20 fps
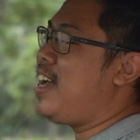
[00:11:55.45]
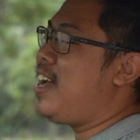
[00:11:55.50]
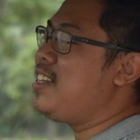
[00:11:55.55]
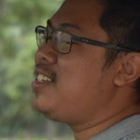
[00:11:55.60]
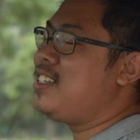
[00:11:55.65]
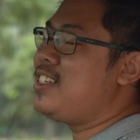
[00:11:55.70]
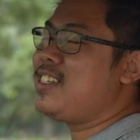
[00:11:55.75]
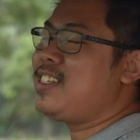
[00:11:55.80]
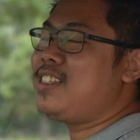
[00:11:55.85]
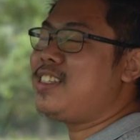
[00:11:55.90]

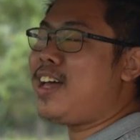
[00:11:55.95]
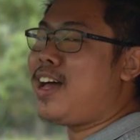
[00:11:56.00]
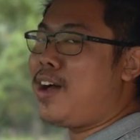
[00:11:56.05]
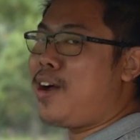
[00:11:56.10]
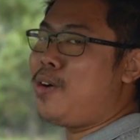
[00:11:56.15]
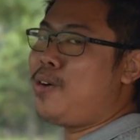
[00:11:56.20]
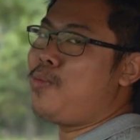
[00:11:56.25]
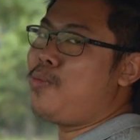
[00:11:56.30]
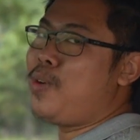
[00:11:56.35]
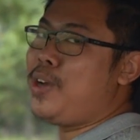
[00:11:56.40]
And just
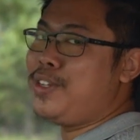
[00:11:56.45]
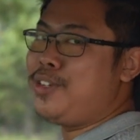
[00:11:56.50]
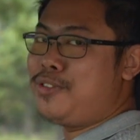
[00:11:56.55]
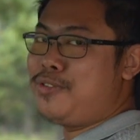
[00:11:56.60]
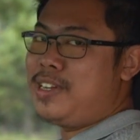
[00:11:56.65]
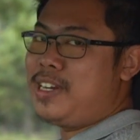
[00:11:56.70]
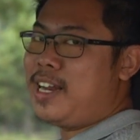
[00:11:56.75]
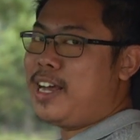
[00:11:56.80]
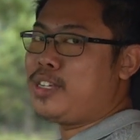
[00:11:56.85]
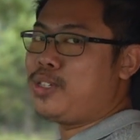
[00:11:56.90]
now when you
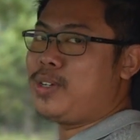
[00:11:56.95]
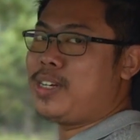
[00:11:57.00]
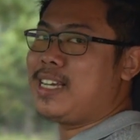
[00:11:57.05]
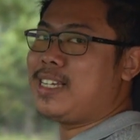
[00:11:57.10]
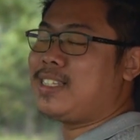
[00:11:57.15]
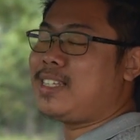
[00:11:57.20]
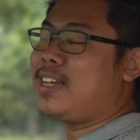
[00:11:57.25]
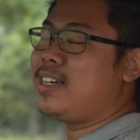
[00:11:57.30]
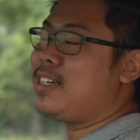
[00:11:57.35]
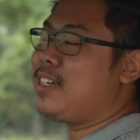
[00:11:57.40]
realize when I
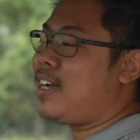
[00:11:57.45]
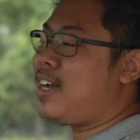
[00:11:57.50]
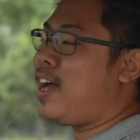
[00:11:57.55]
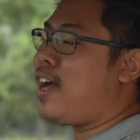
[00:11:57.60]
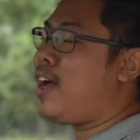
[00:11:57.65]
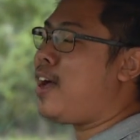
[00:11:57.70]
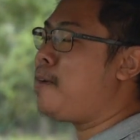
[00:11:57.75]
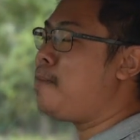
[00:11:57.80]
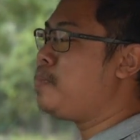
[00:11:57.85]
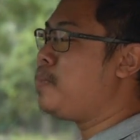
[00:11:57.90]
start the
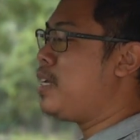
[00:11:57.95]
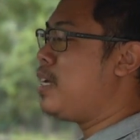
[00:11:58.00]
car,